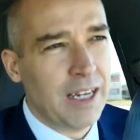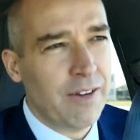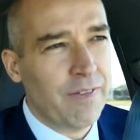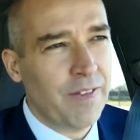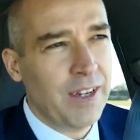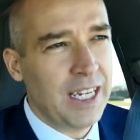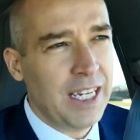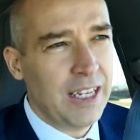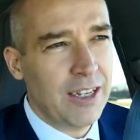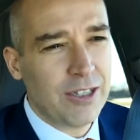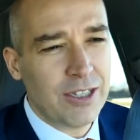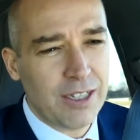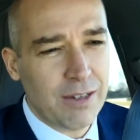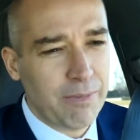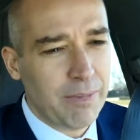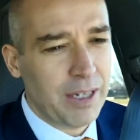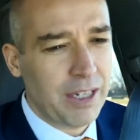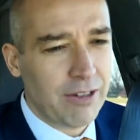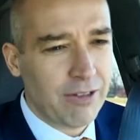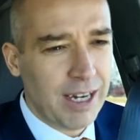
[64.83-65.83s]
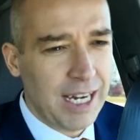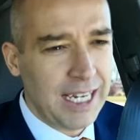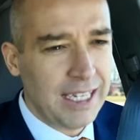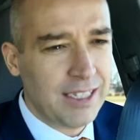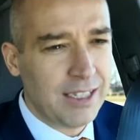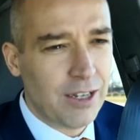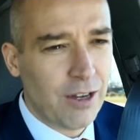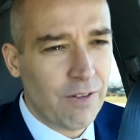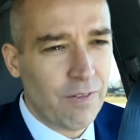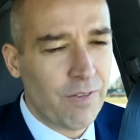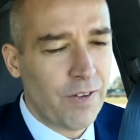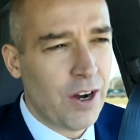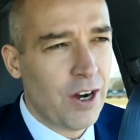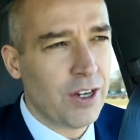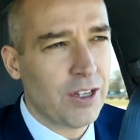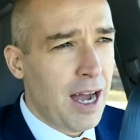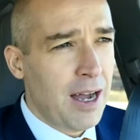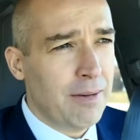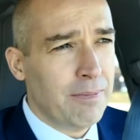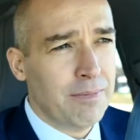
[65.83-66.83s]
their videos have been great so far.
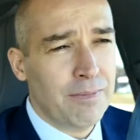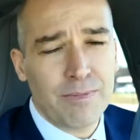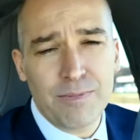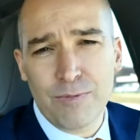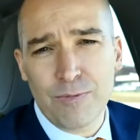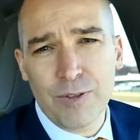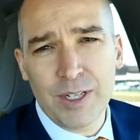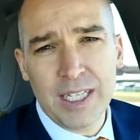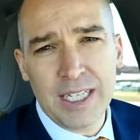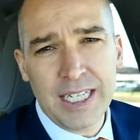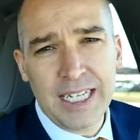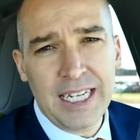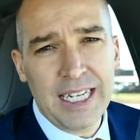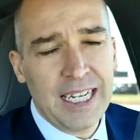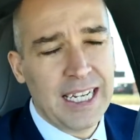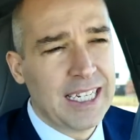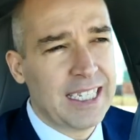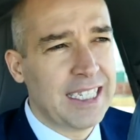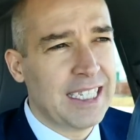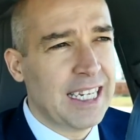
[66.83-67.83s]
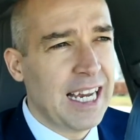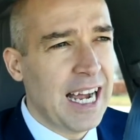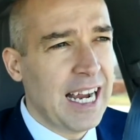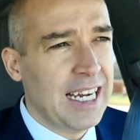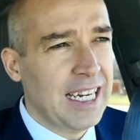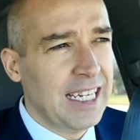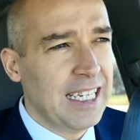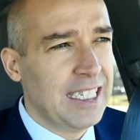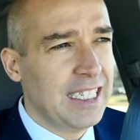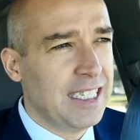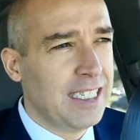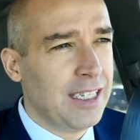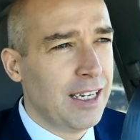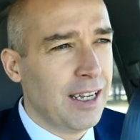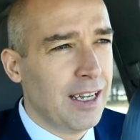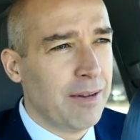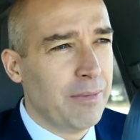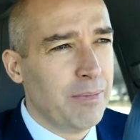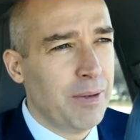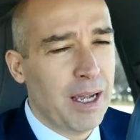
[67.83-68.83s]
I'm really excited
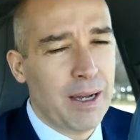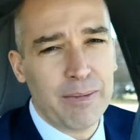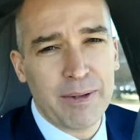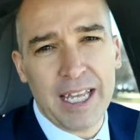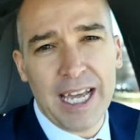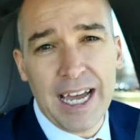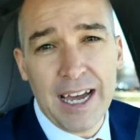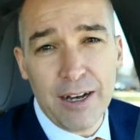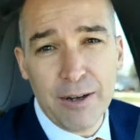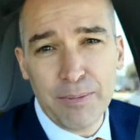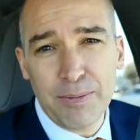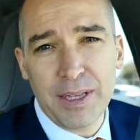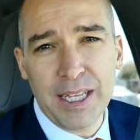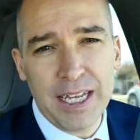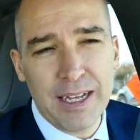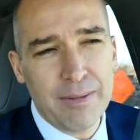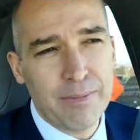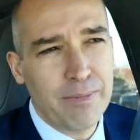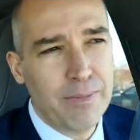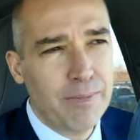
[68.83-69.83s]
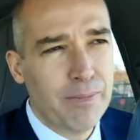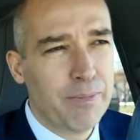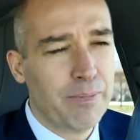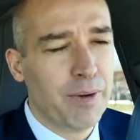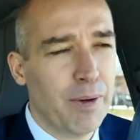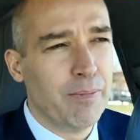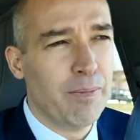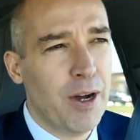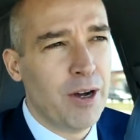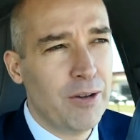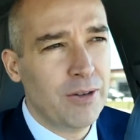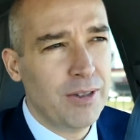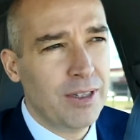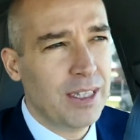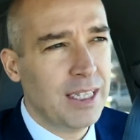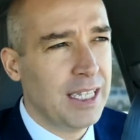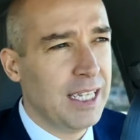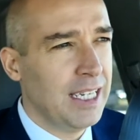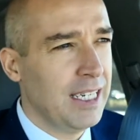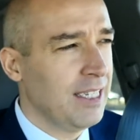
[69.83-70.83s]
to be able to help them promote
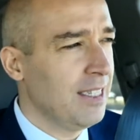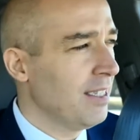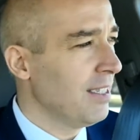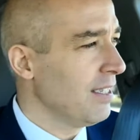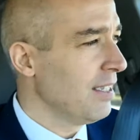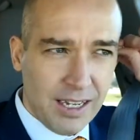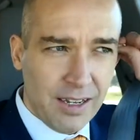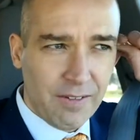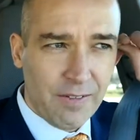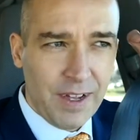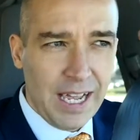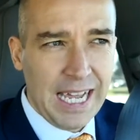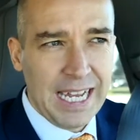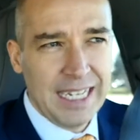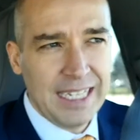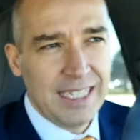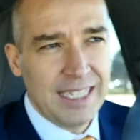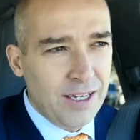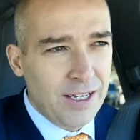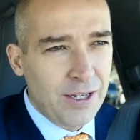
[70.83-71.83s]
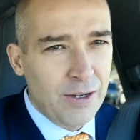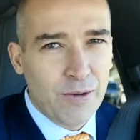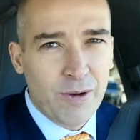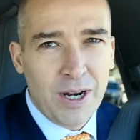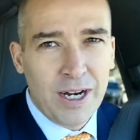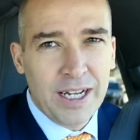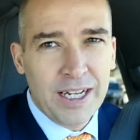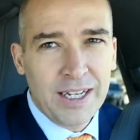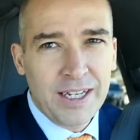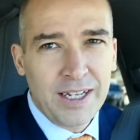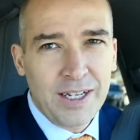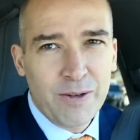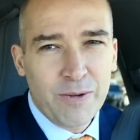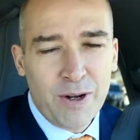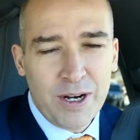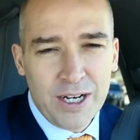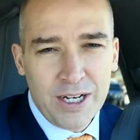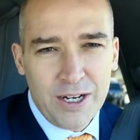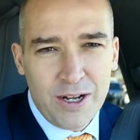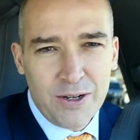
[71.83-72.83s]
this event. You
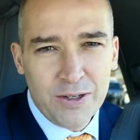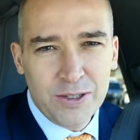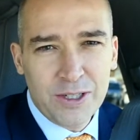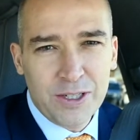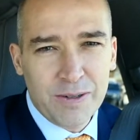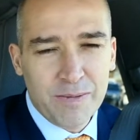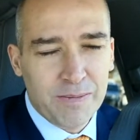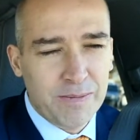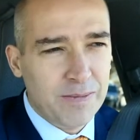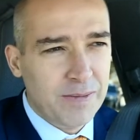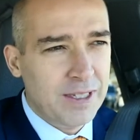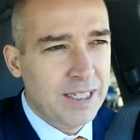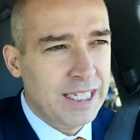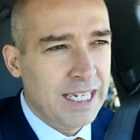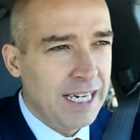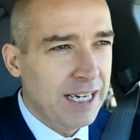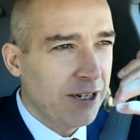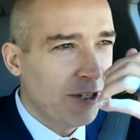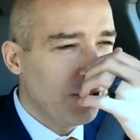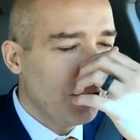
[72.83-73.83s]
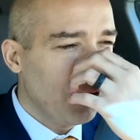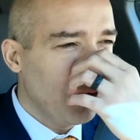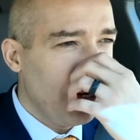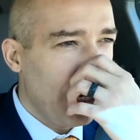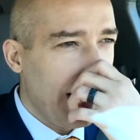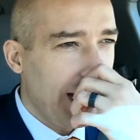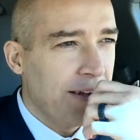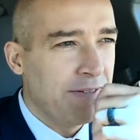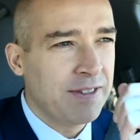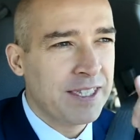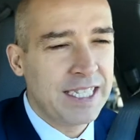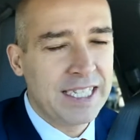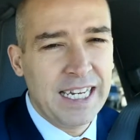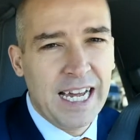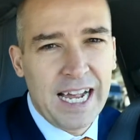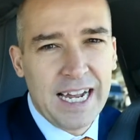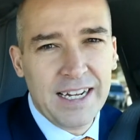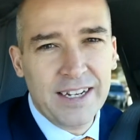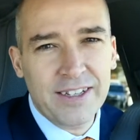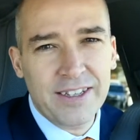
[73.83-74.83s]
wanna know some singers who have
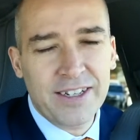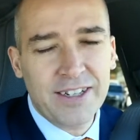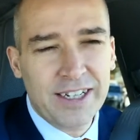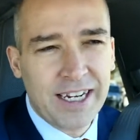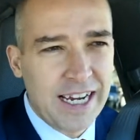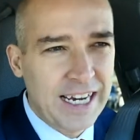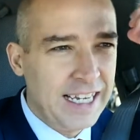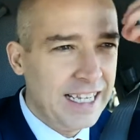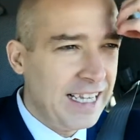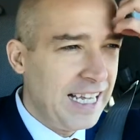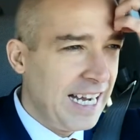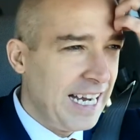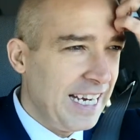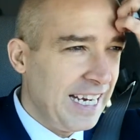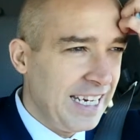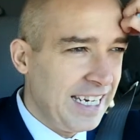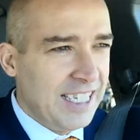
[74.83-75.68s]
style. They're kind of like